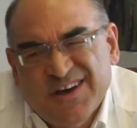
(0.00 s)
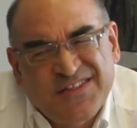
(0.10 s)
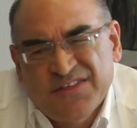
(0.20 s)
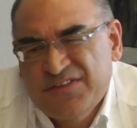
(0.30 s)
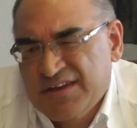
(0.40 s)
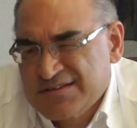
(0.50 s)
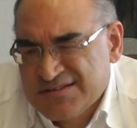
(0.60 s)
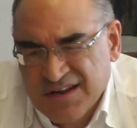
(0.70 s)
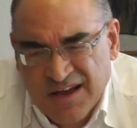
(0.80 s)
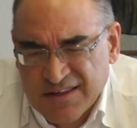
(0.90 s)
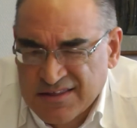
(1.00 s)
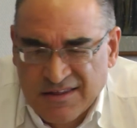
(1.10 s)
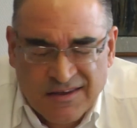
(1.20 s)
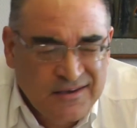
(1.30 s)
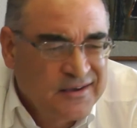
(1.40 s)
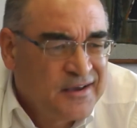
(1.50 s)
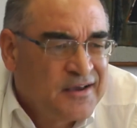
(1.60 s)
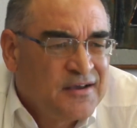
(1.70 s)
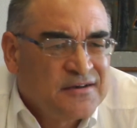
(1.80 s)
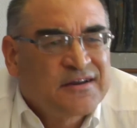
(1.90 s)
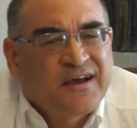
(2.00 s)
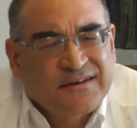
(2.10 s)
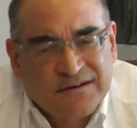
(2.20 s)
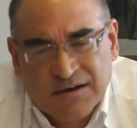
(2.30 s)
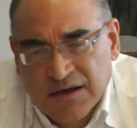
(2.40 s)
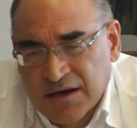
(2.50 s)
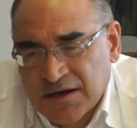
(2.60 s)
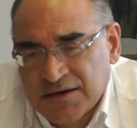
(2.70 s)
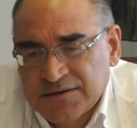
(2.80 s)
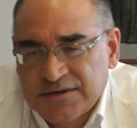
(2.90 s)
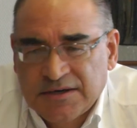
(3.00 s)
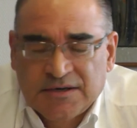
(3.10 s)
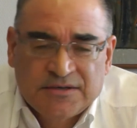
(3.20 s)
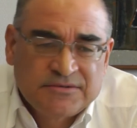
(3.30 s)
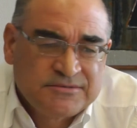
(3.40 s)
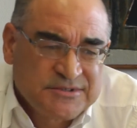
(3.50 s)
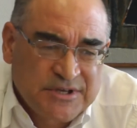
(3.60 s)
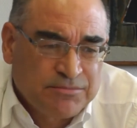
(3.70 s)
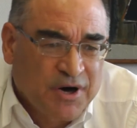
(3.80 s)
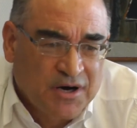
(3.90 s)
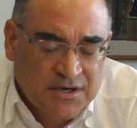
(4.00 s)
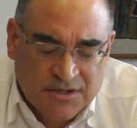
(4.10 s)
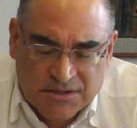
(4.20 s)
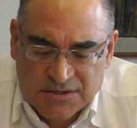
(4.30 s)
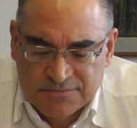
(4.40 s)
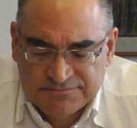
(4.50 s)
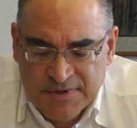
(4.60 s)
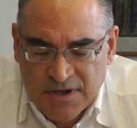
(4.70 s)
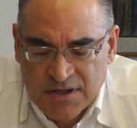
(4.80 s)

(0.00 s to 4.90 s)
The other things like the Nkandla debacle,